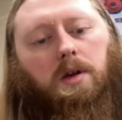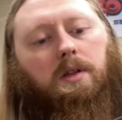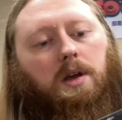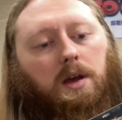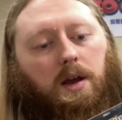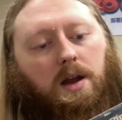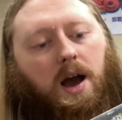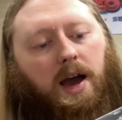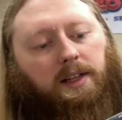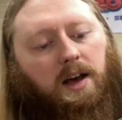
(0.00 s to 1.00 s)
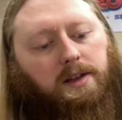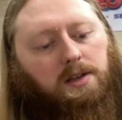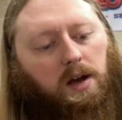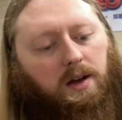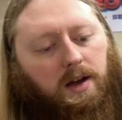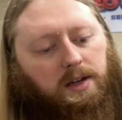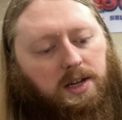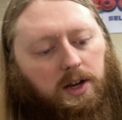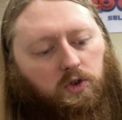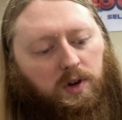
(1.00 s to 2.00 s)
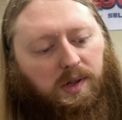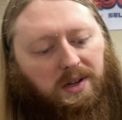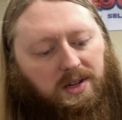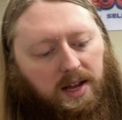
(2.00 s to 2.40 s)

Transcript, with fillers: And then Hide Light, Duck Hunt, Tetris,